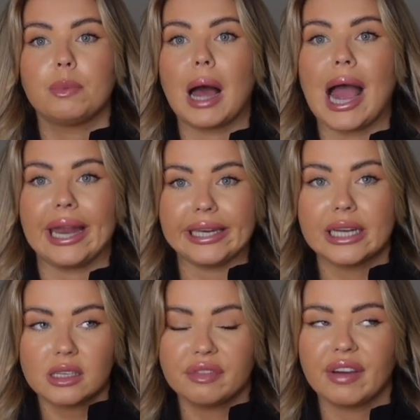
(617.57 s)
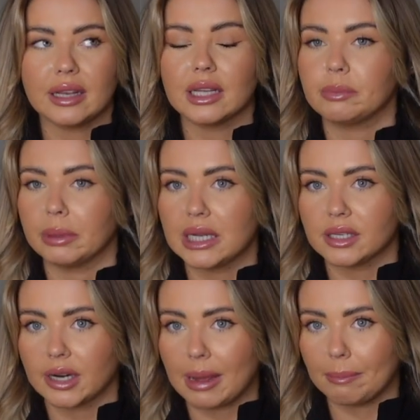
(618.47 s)
I need to find this
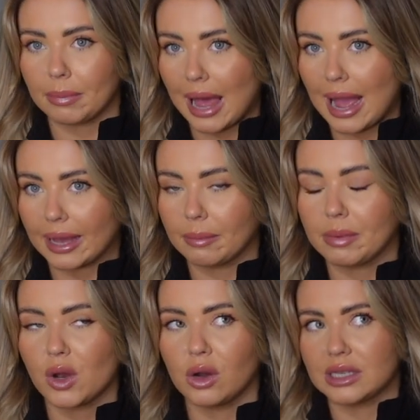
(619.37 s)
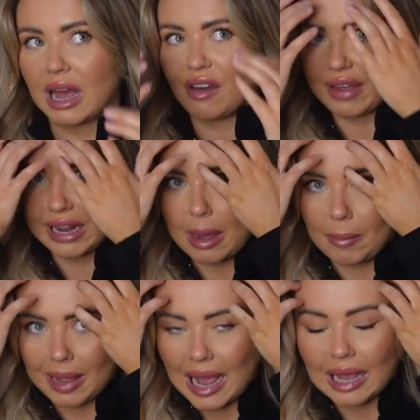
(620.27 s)
blazer in black, because I think
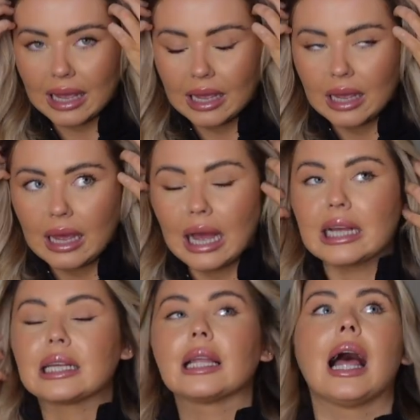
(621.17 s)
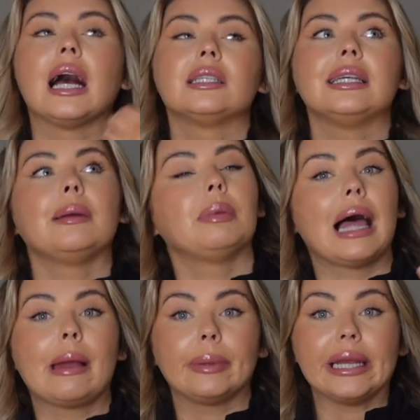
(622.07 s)
a classic
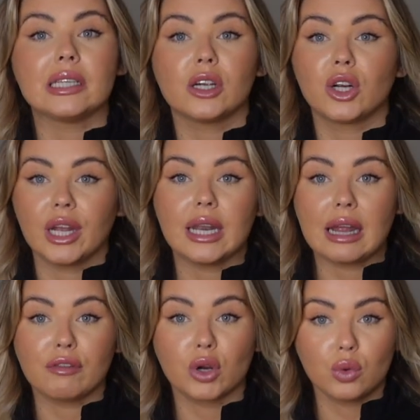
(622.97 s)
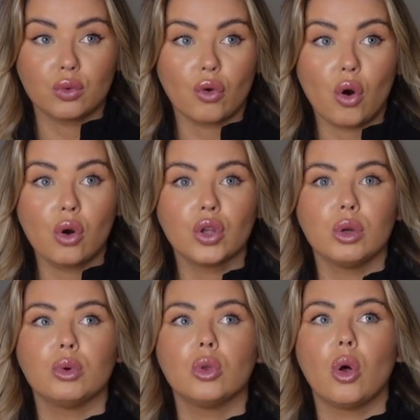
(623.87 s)
black blazer can never go wrong.
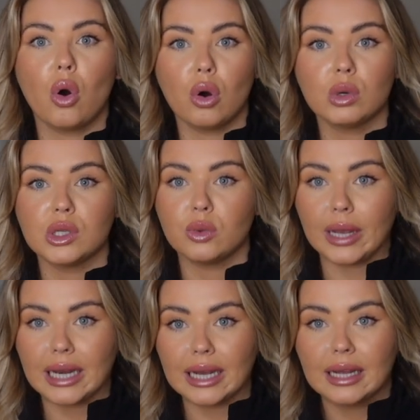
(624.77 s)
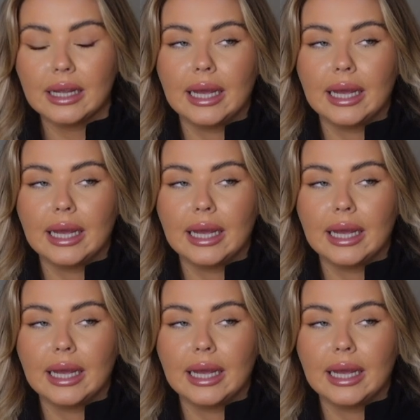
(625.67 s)
You will always wear it.